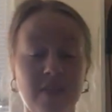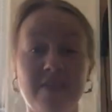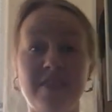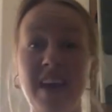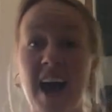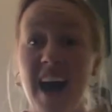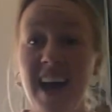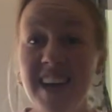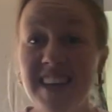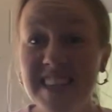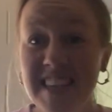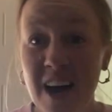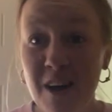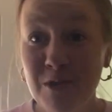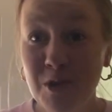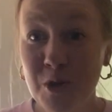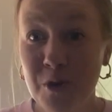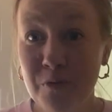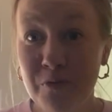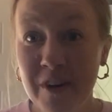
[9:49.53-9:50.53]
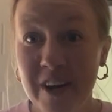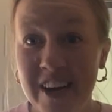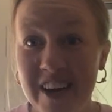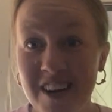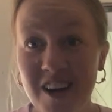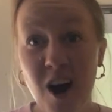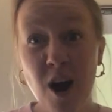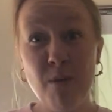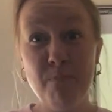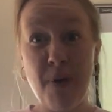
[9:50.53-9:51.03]
That is how to
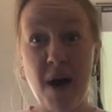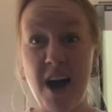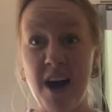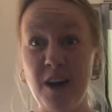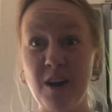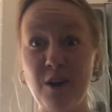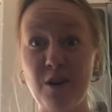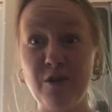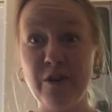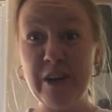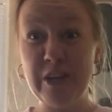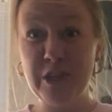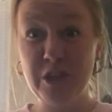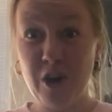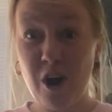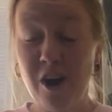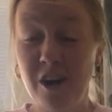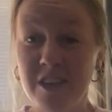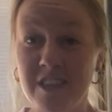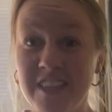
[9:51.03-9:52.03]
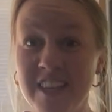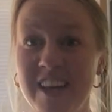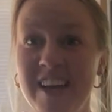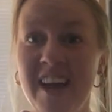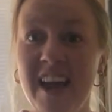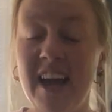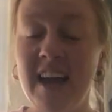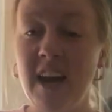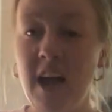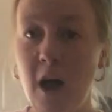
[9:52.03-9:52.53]
read a pedigree chart.
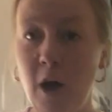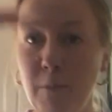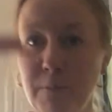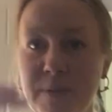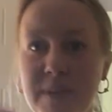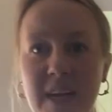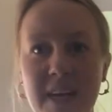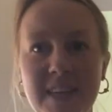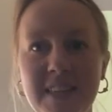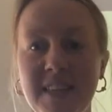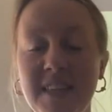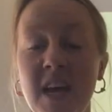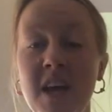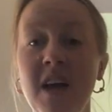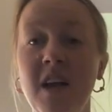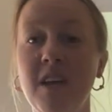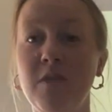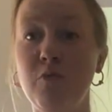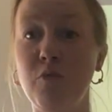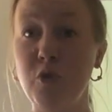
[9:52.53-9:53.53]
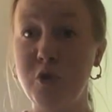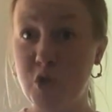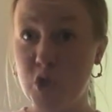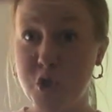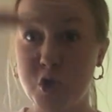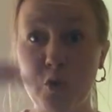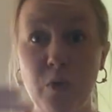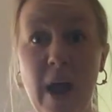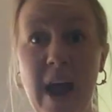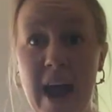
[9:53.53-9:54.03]
It helps us
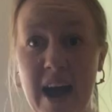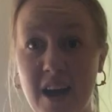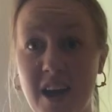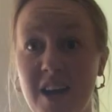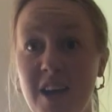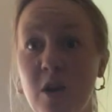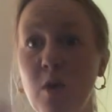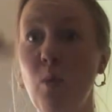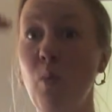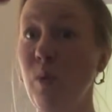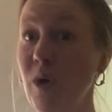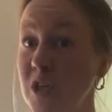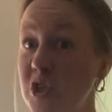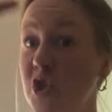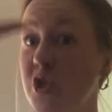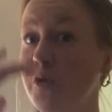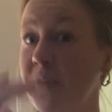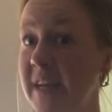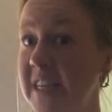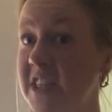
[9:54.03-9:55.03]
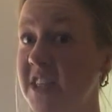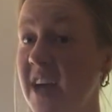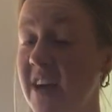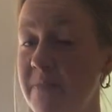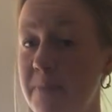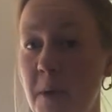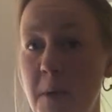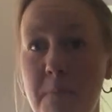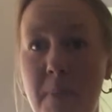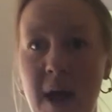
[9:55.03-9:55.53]
track what traits
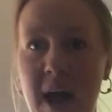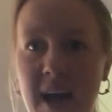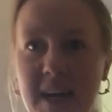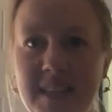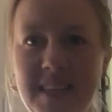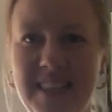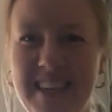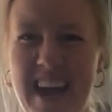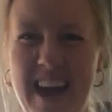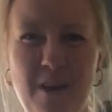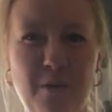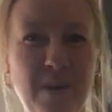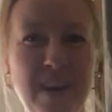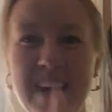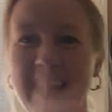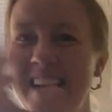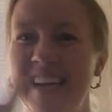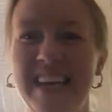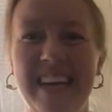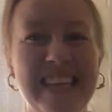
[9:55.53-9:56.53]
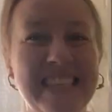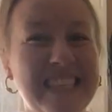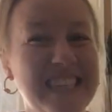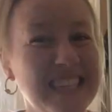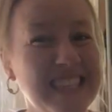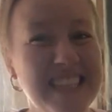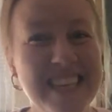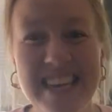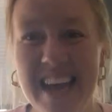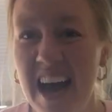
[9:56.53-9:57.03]
have been passed down. It
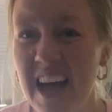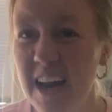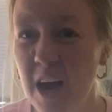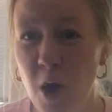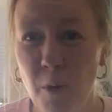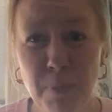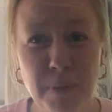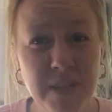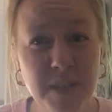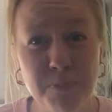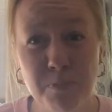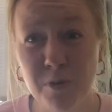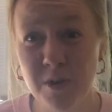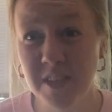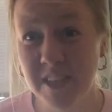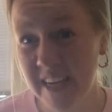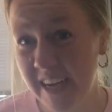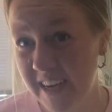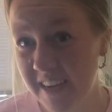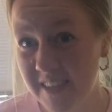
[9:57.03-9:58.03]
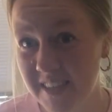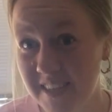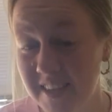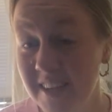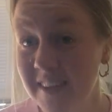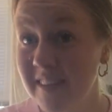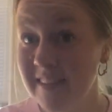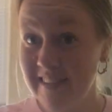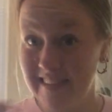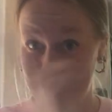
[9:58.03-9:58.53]
does not help us predict.
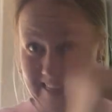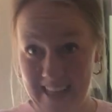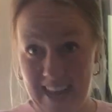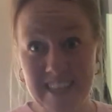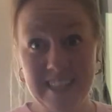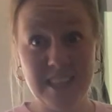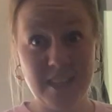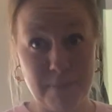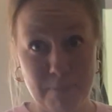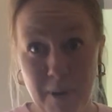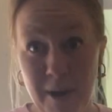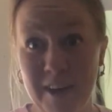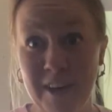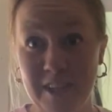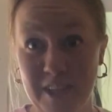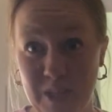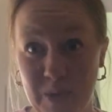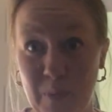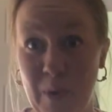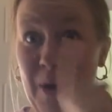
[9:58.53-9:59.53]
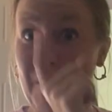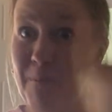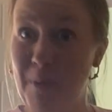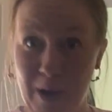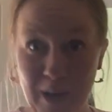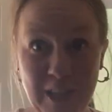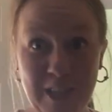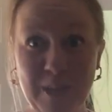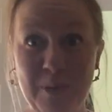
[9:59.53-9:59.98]
That's the Punnett square. Punnett